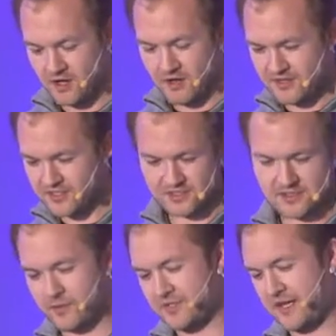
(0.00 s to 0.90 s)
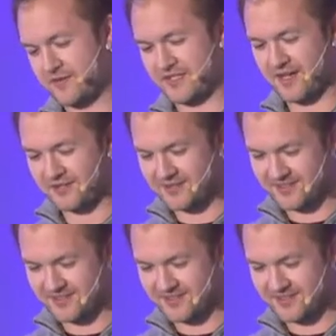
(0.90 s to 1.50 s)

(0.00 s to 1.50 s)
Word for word: Oh, this isn't supposed to have sound.